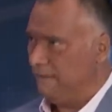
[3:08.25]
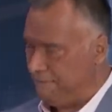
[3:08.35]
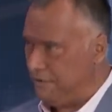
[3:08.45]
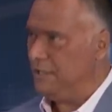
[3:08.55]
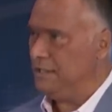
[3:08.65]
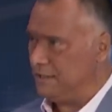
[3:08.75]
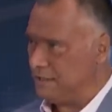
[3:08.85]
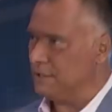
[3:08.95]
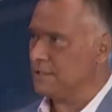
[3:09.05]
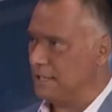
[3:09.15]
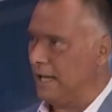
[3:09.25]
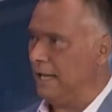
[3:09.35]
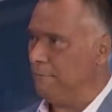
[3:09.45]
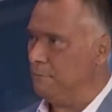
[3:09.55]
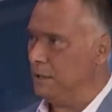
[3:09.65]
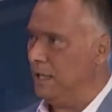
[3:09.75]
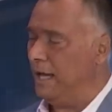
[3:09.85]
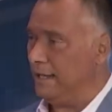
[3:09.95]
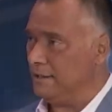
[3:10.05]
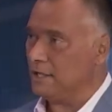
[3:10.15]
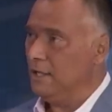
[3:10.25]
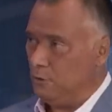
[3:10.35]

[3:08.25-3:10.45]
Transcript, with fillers: feed into the same malaise,